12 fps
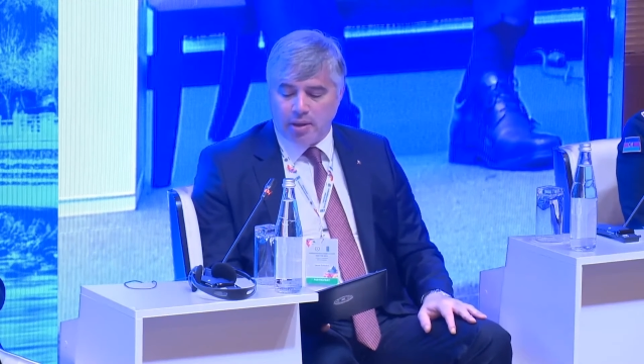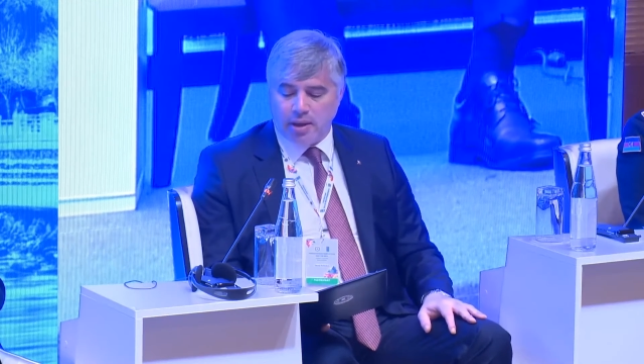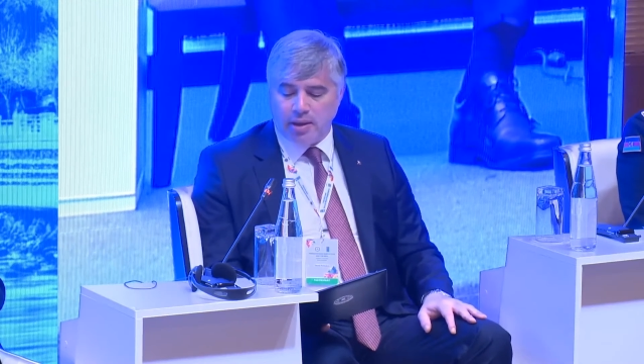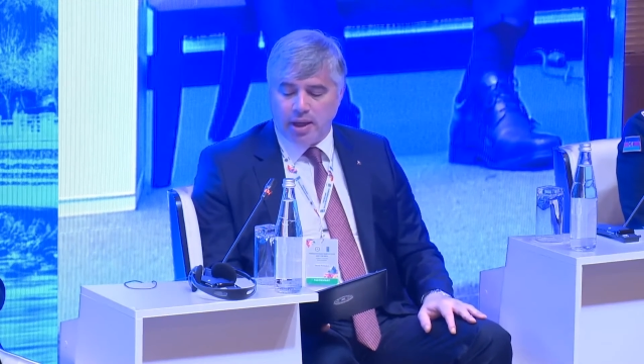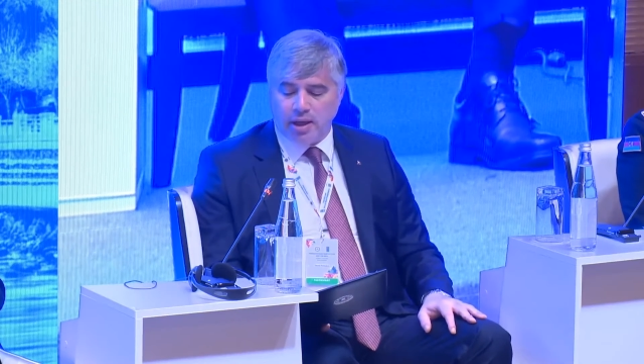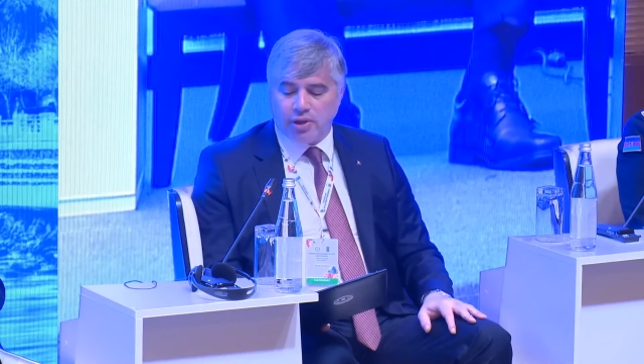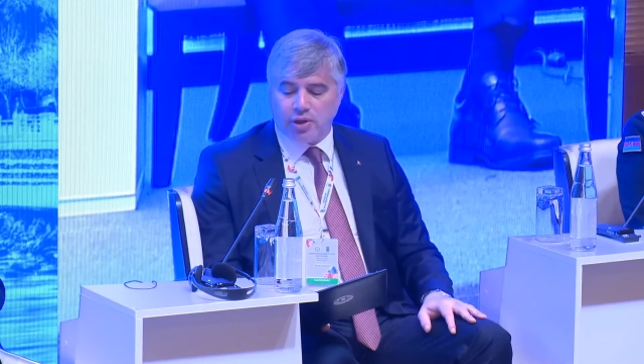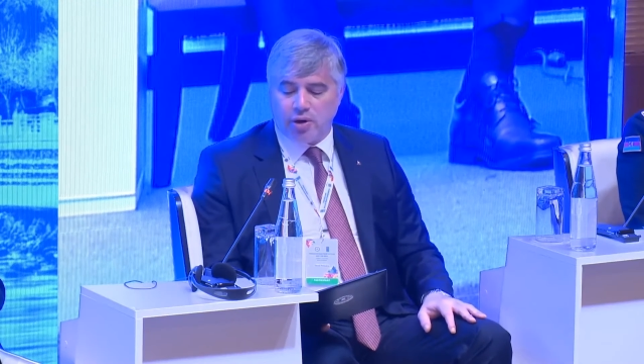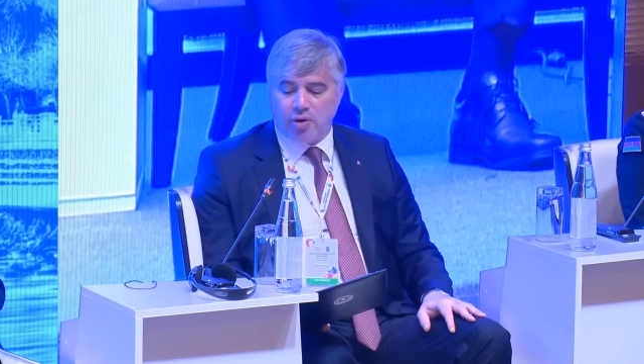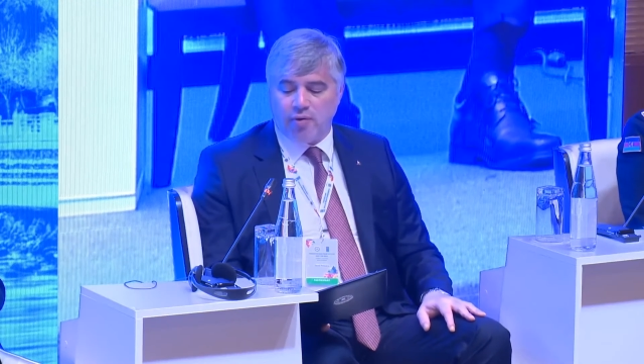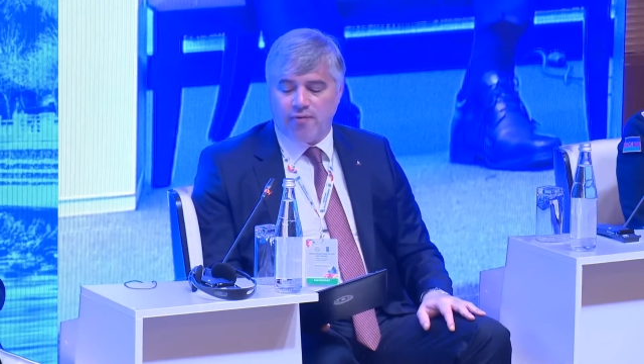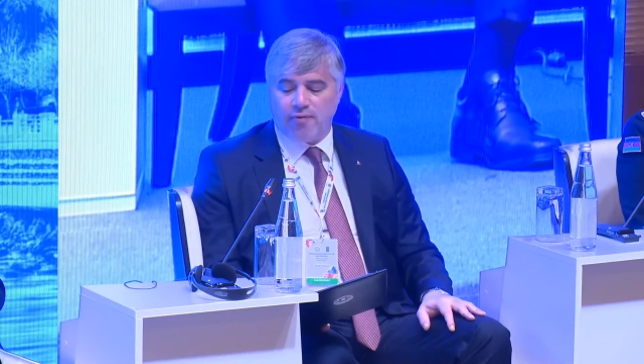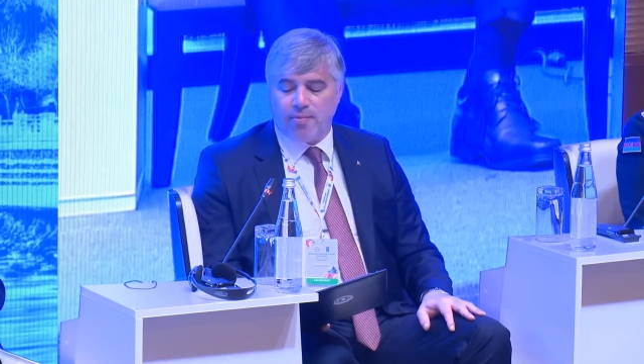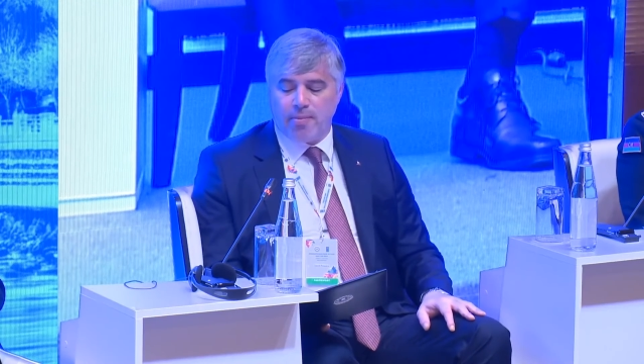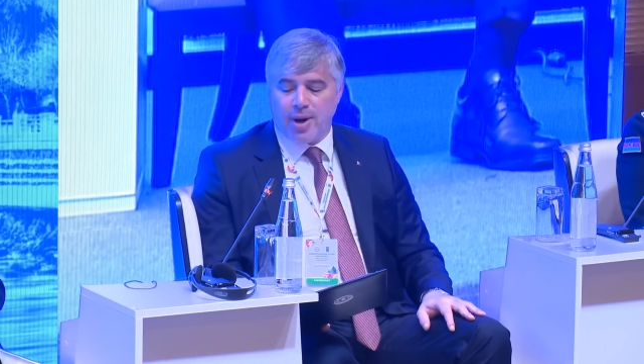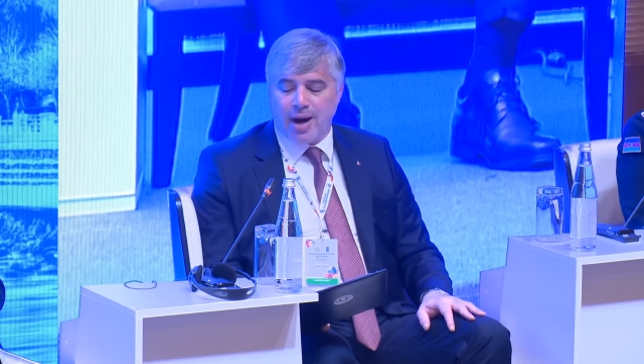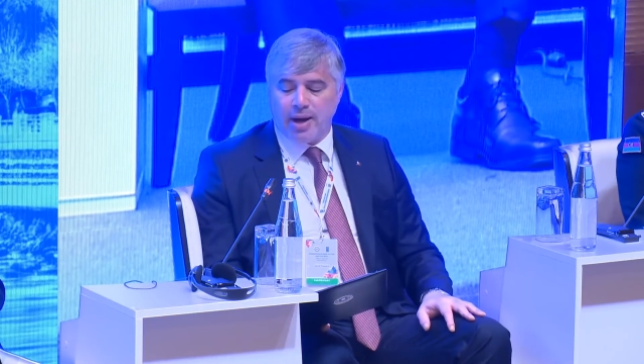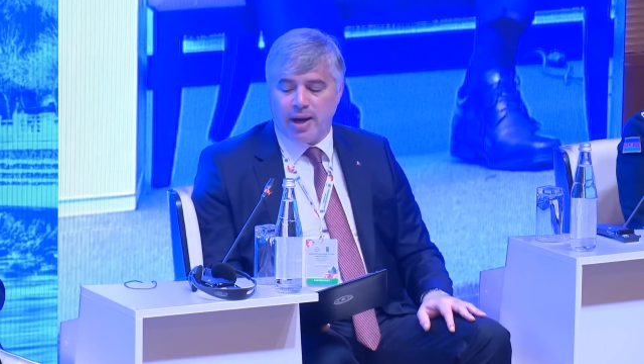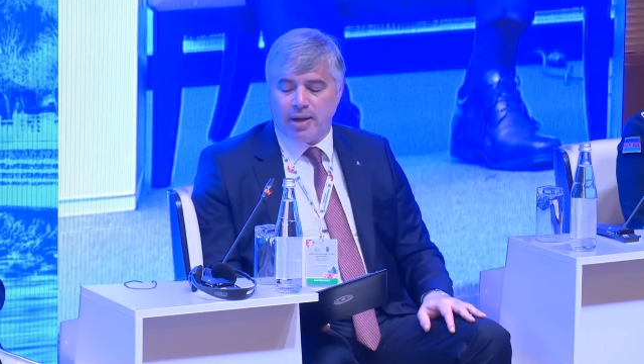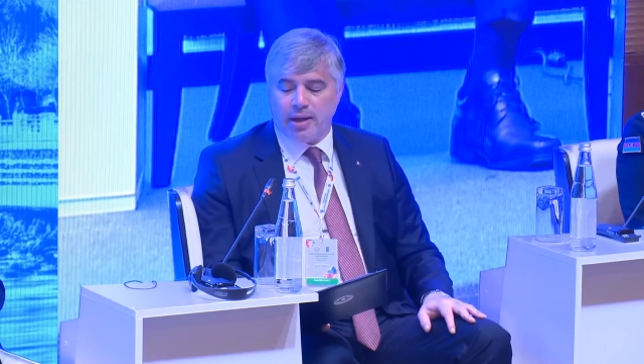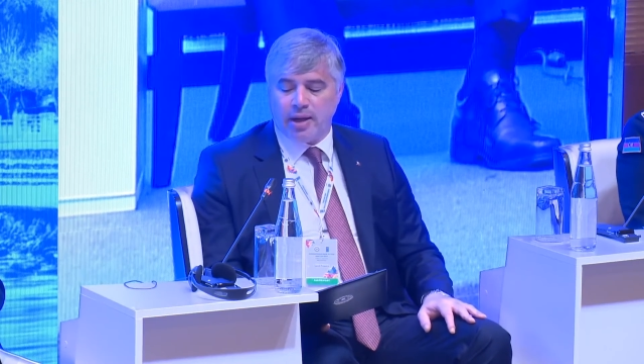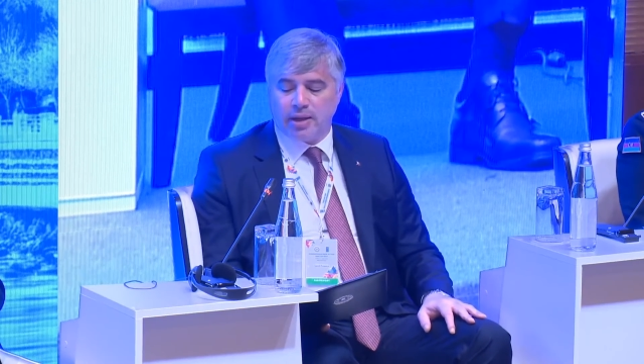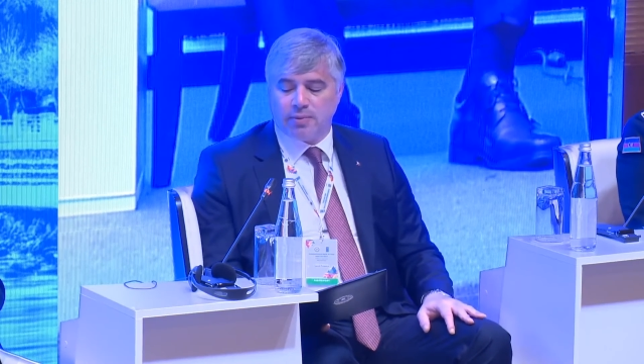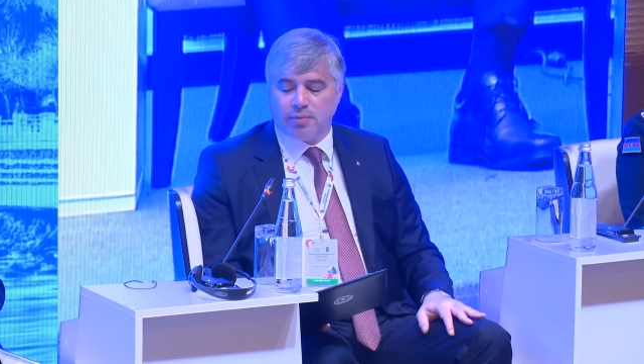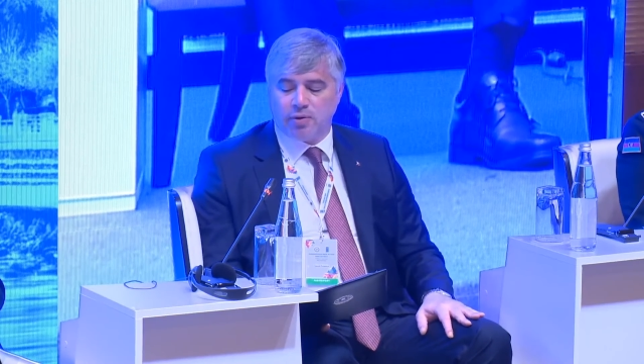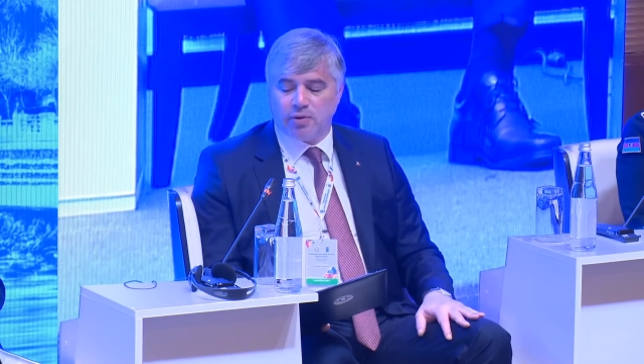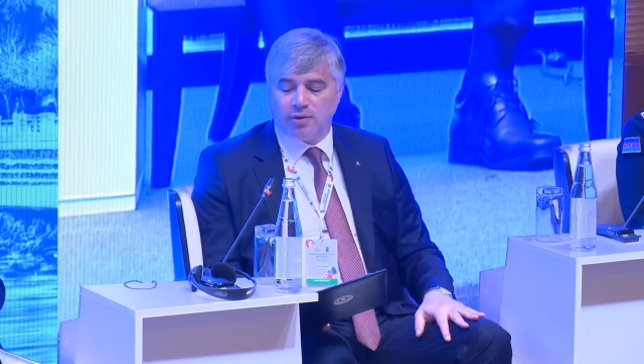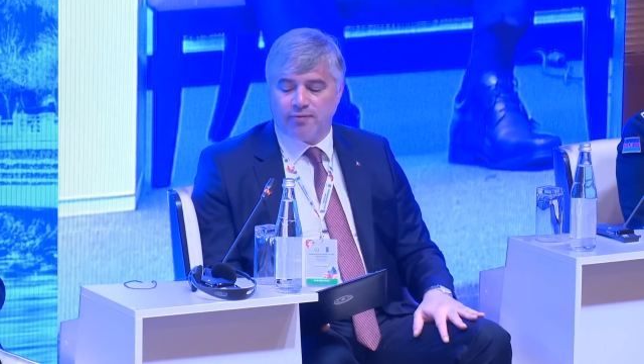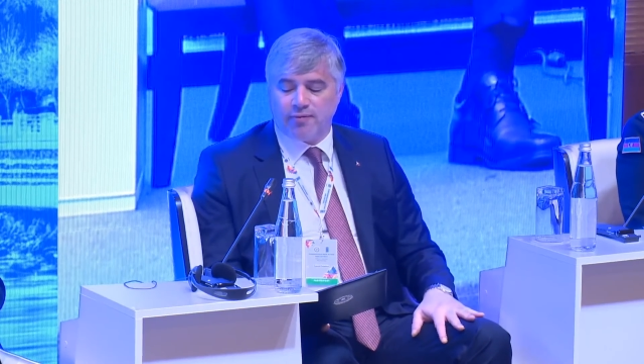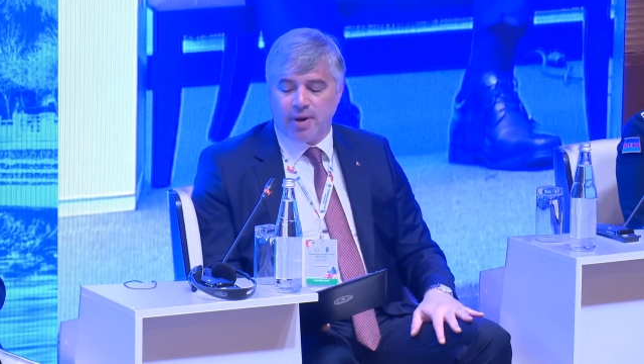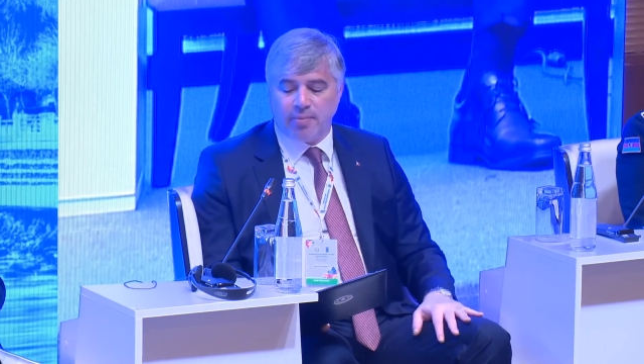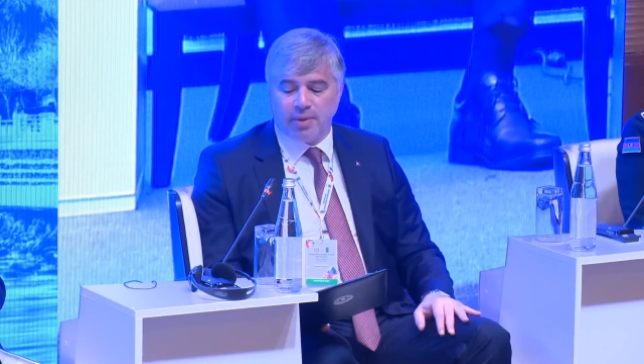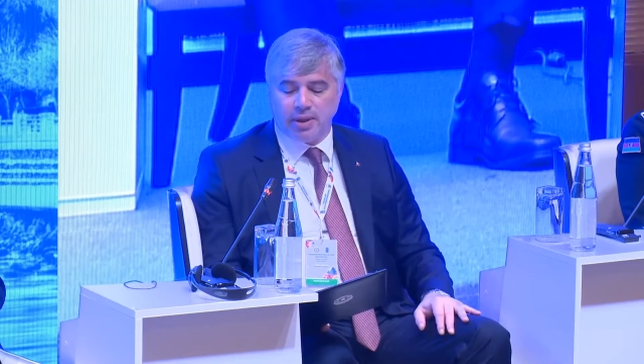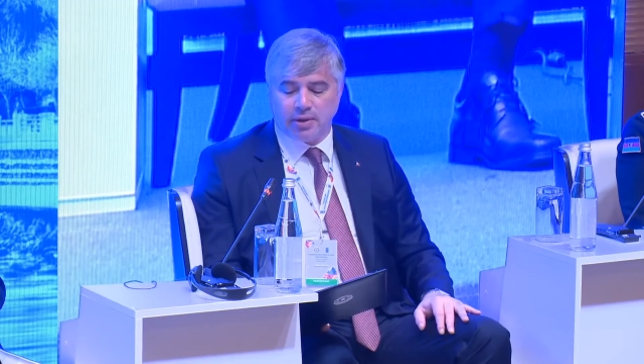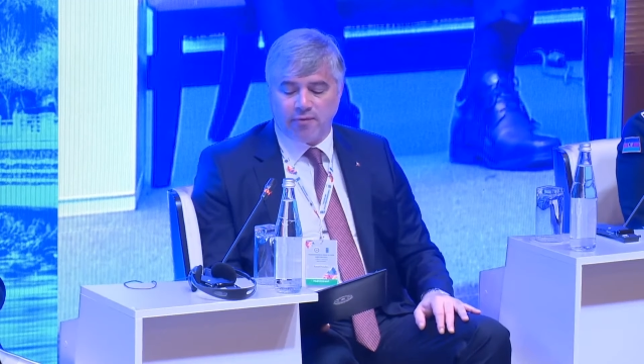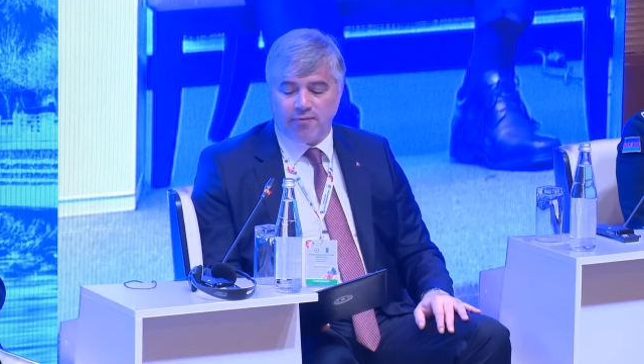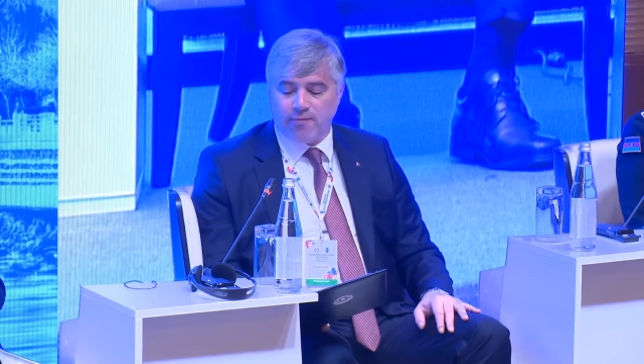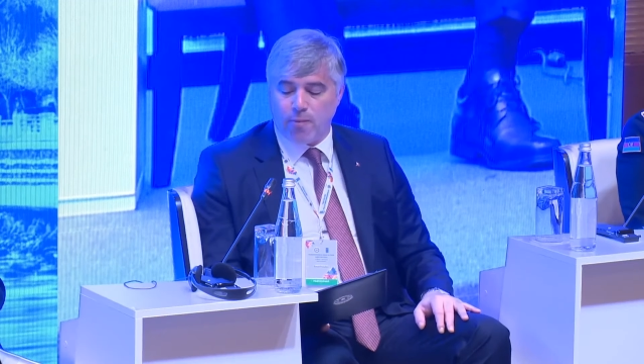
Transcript: The nature of mine and explosive remnants of